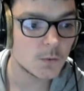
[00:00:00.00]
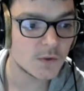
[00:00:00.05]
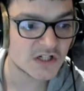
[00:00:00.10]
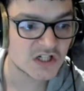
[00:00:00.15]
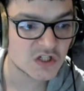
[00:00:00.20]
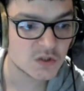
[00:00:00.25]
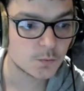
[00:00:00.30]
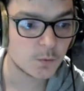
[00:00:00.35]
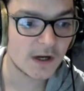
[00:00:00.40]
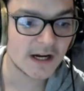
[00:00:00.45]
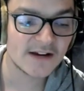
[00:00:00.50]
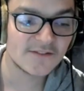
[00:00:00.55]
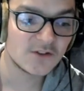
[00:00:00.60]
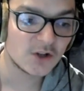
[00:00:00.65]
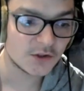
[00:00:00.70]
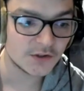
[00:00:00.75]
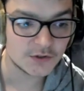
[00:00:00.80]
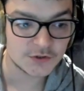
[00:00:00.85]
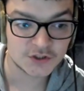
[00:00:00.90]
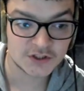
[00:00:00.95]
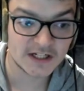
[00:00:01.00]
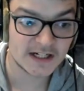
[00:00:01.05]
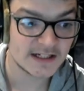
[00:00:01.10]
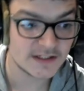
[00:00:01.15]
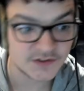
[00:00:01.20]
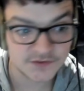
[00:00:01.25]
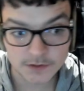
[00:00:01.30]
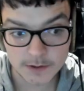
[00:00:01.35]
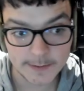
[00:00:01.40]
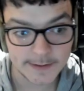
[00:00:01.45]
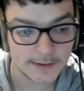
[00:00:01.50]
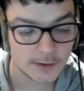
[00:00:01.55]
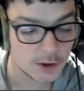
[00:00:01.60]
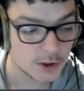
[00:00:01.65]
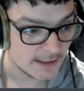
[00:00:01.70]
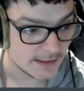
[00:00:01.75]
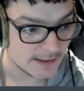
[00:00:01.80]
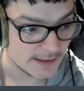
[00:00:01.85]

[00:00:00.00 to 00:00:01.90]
which is why I've got those chickens growing up.